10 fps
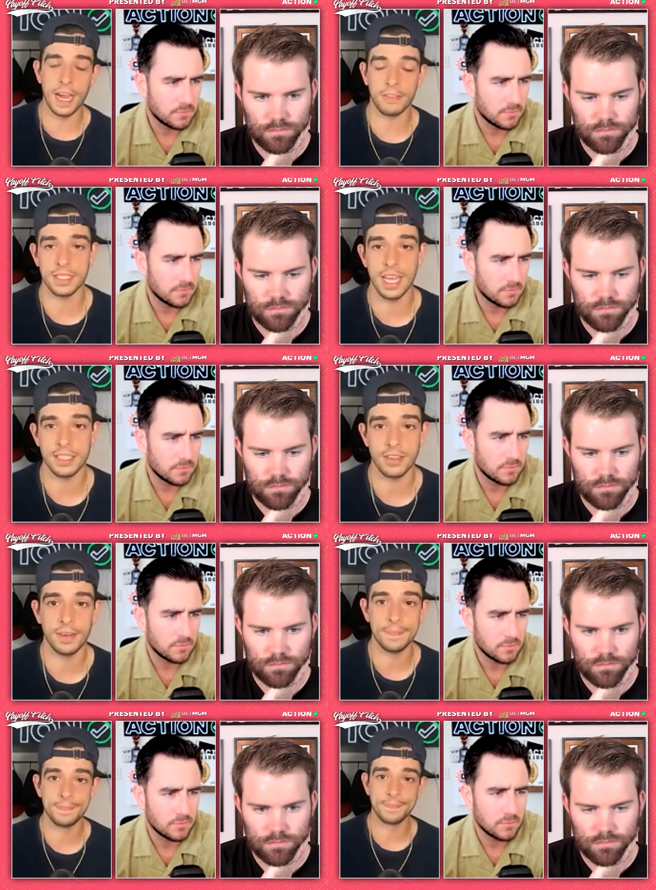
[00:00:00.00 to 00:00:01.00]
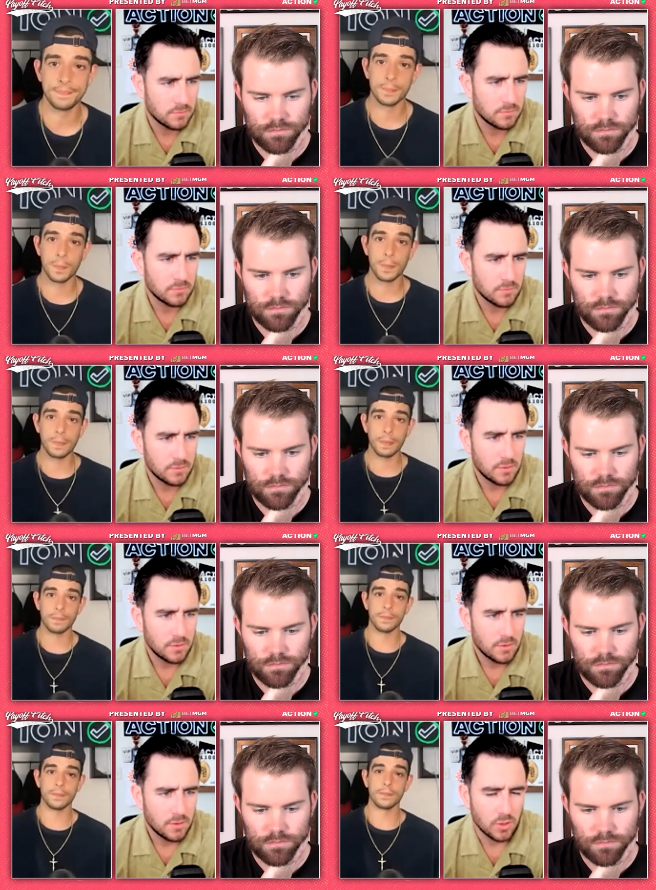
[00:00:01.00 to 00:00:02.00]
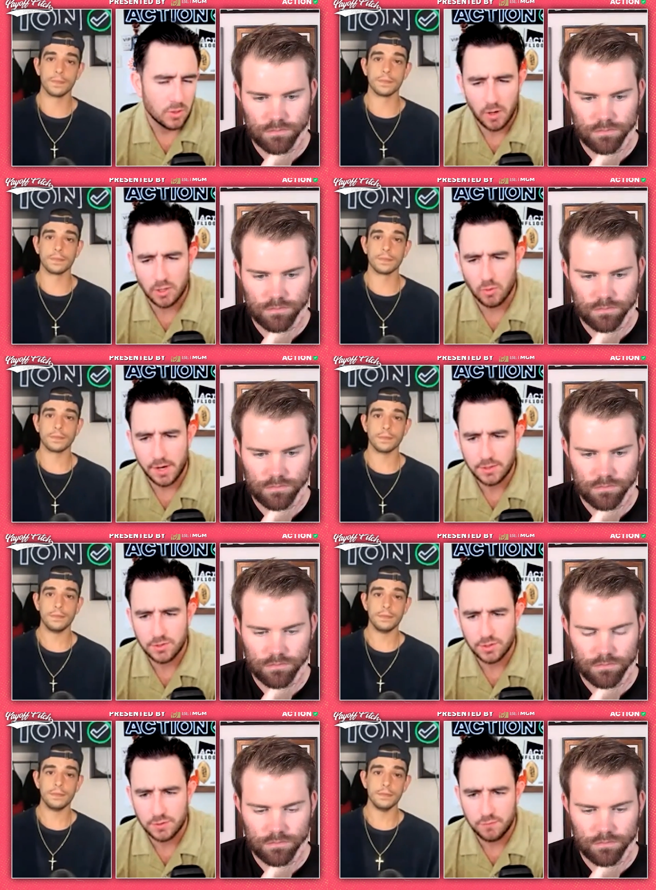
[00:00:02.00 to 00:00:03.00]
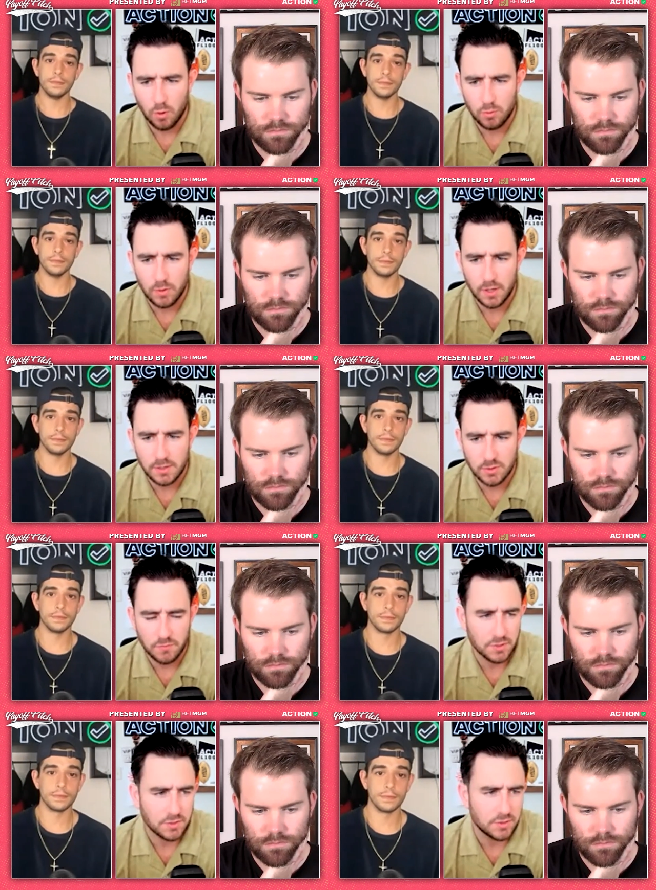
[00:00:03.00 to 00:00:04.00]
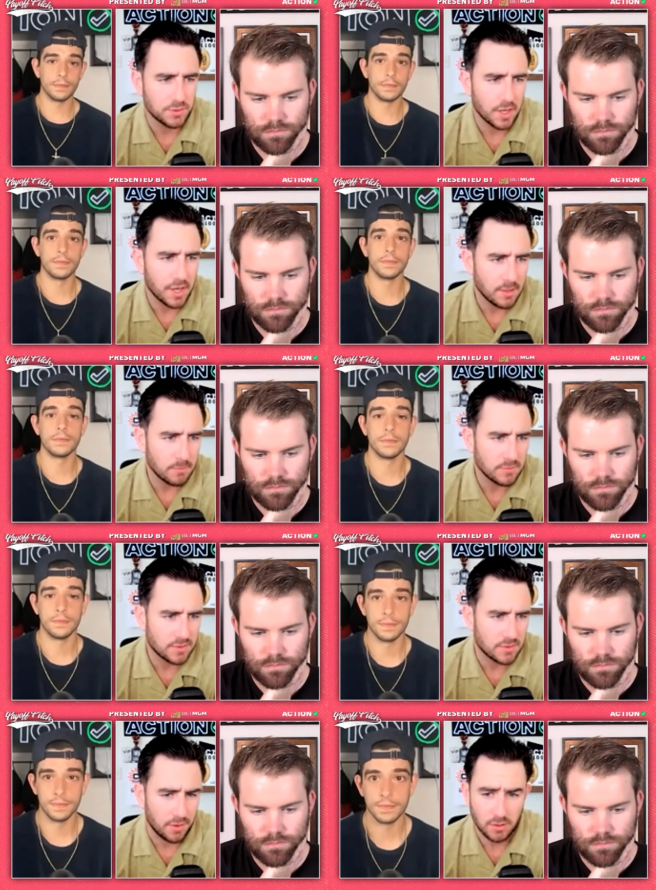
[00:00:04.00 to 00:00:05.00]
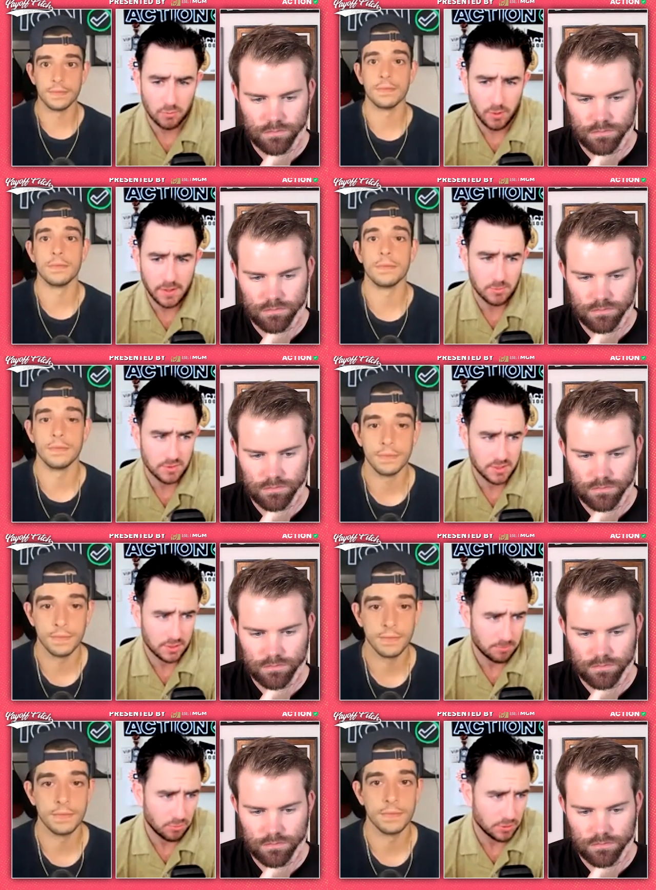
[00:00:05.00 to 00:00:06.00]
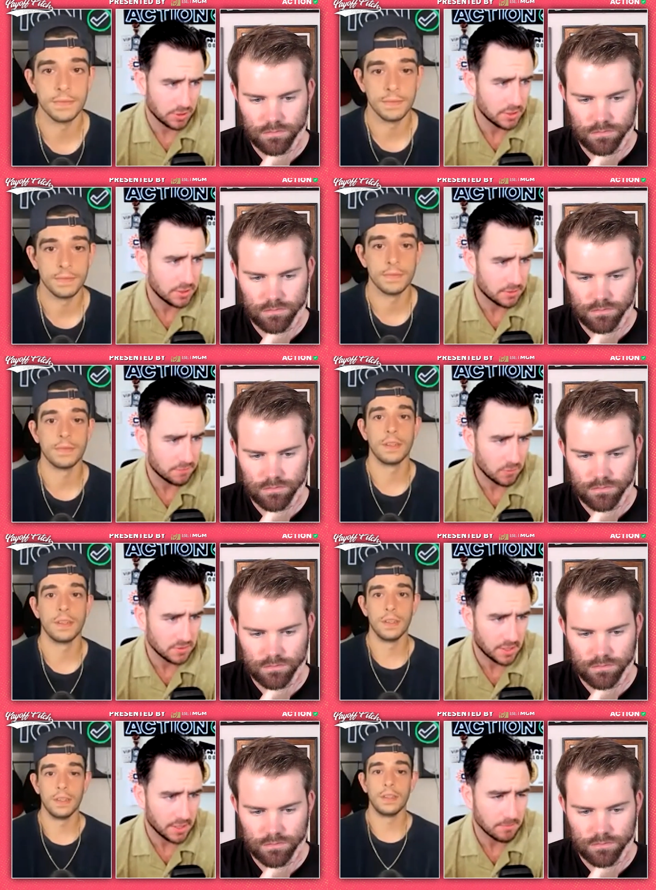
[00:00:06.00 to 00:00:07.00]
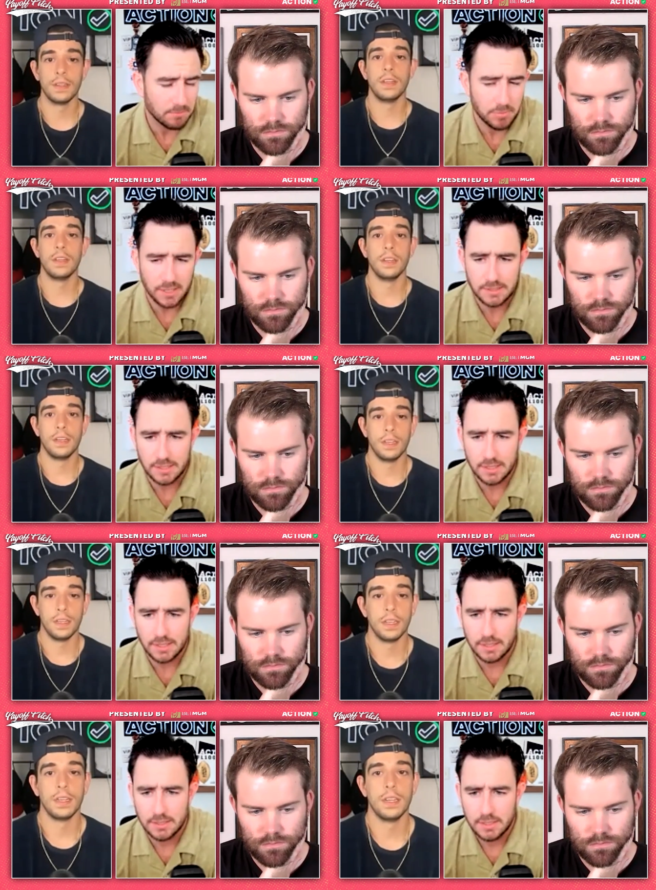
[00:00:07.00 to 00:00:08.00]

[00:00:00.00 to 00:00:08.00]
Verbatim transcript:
Speaker 1: from his last start.
Speaker 2: You are correct. Just four runs over the two games. I thought Lorenzen was actually pretty good in the first game, but, uh,